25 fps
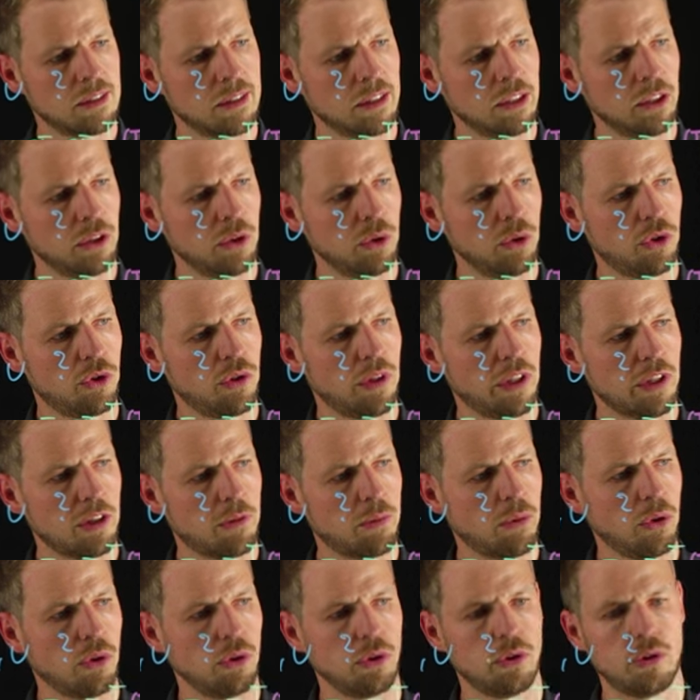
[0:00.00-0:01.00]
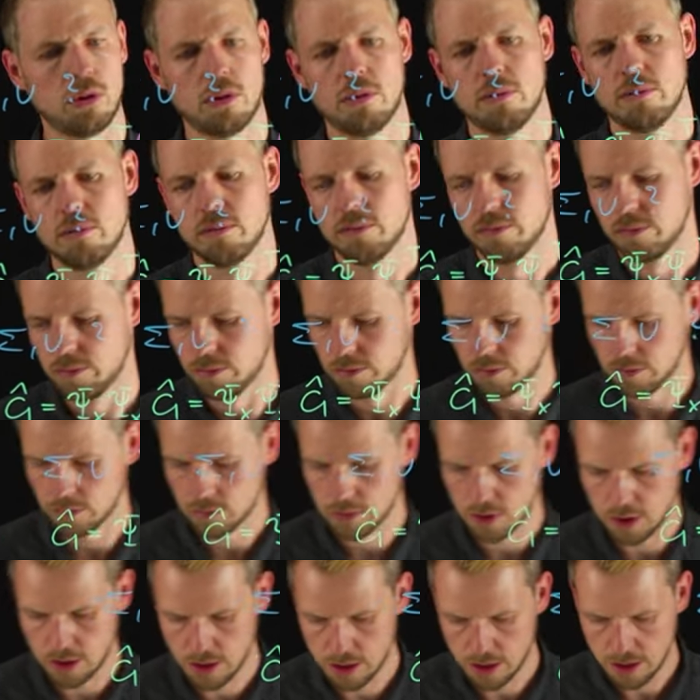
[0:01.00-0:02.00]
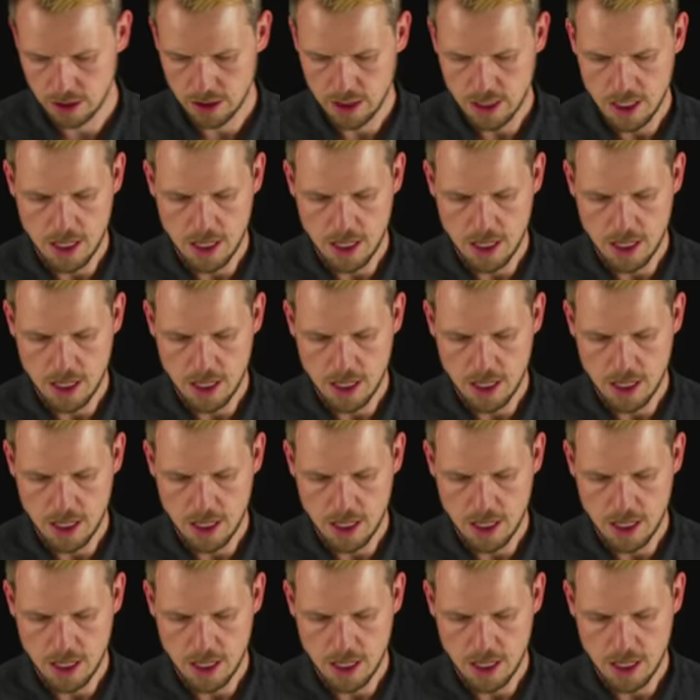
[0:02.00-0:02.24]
U transposed. right?